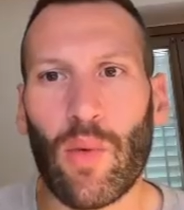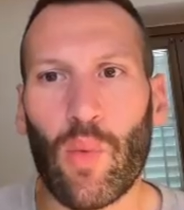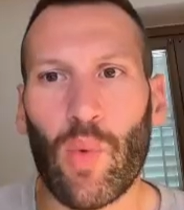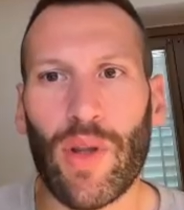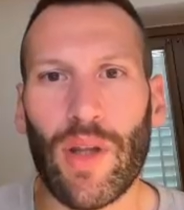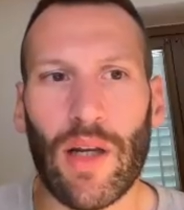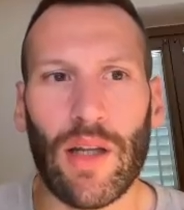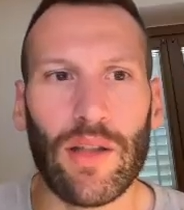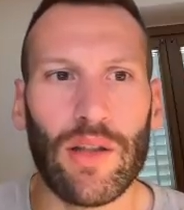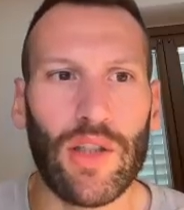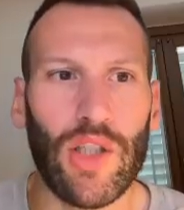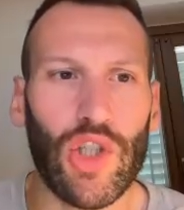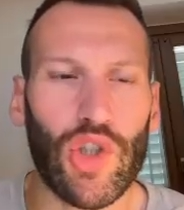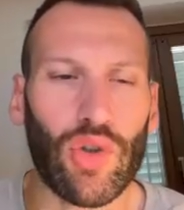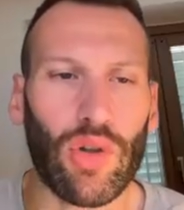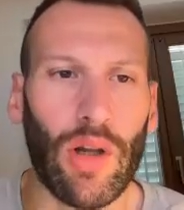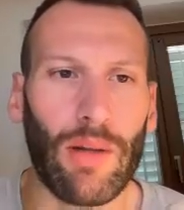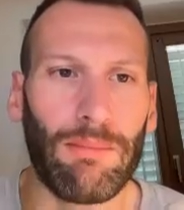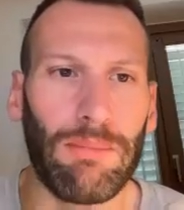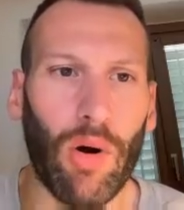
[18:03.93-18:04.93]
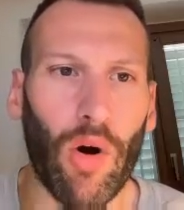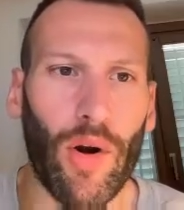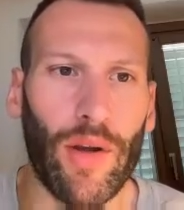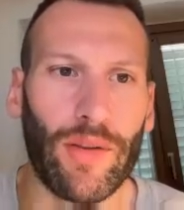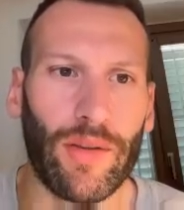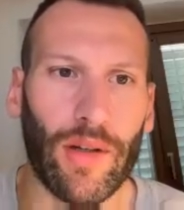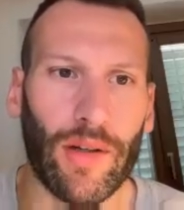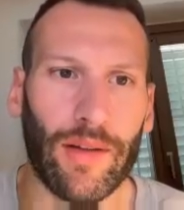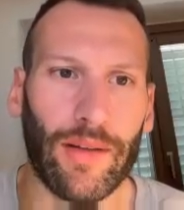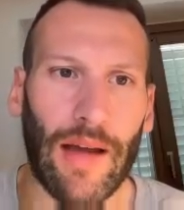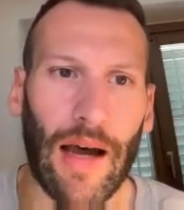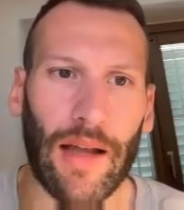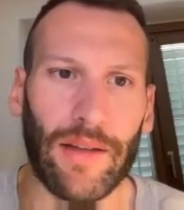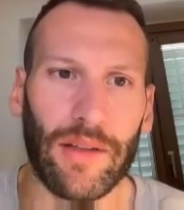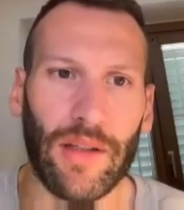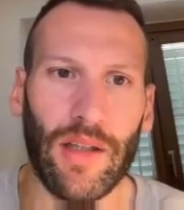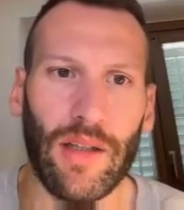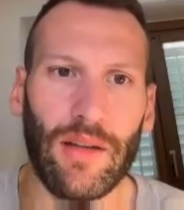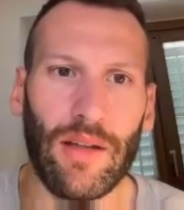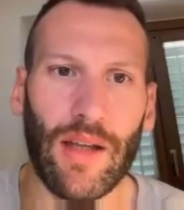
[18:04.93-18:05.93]
with an additional pointer
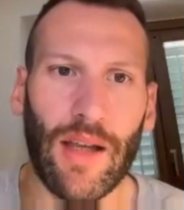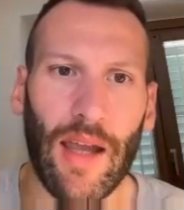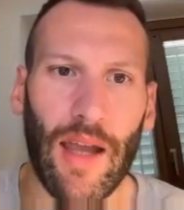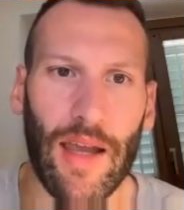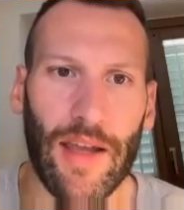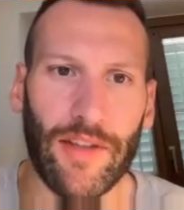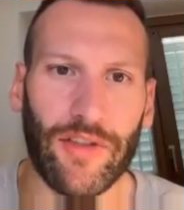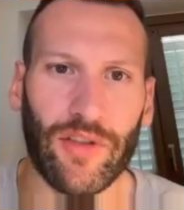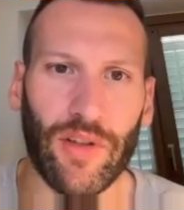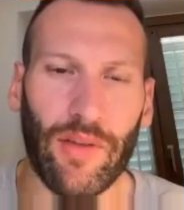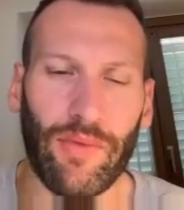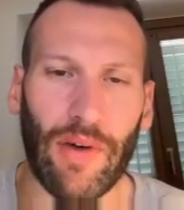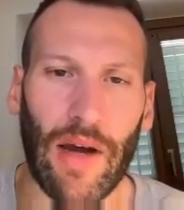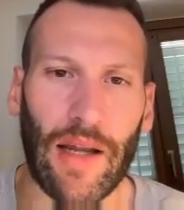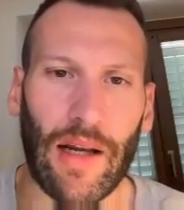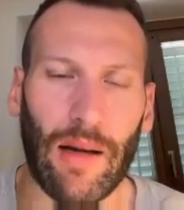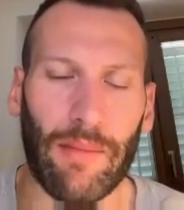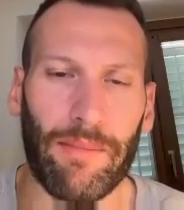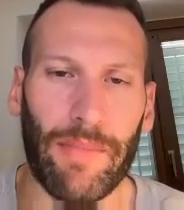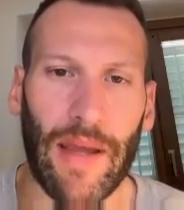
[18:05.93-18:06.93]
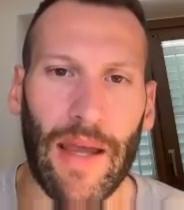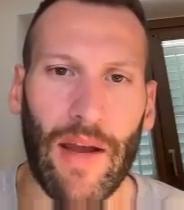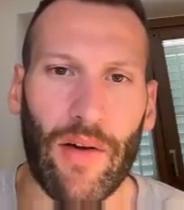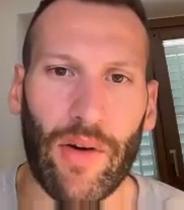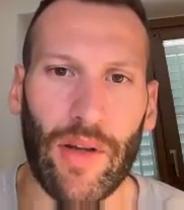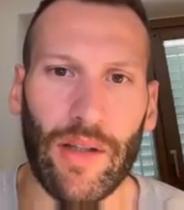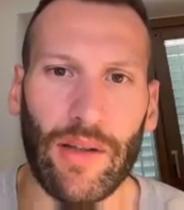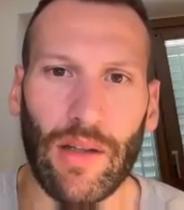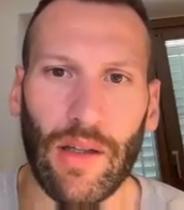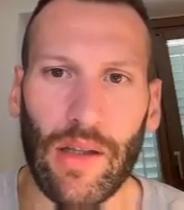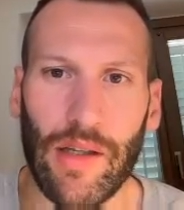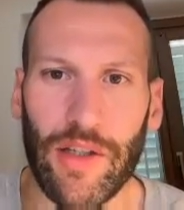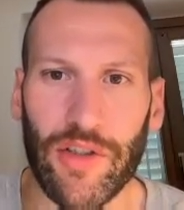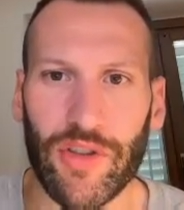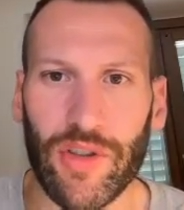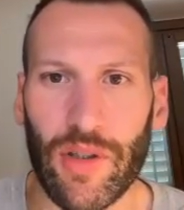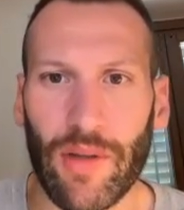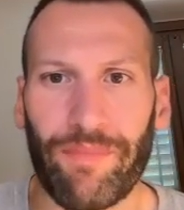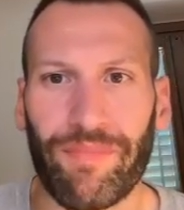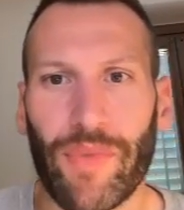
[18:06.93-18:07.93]
that indicates the final pair in the
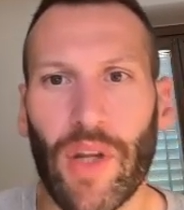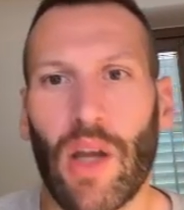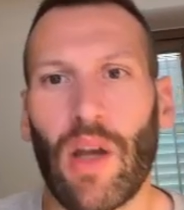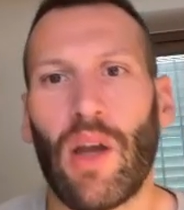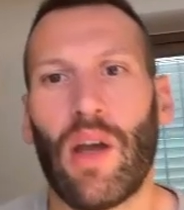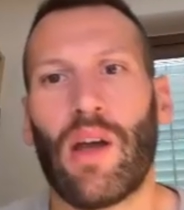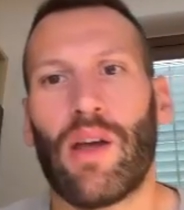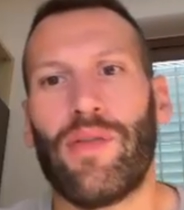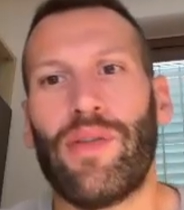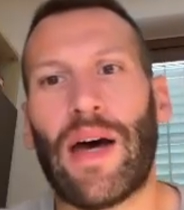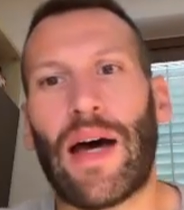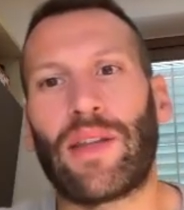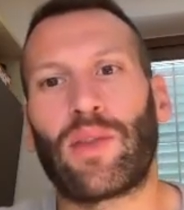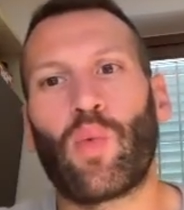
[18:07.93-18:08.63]
list. That